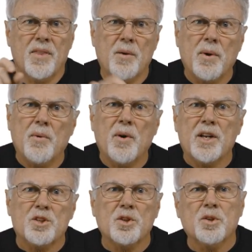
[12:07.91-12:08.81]
Then we
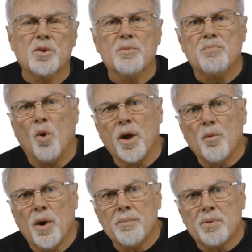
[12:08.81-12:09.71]
went to
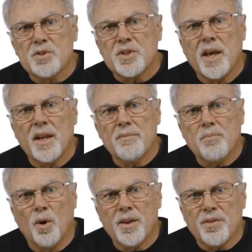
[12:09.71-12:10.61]
0.1%,
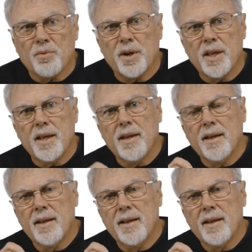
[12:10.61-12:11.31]
0.3,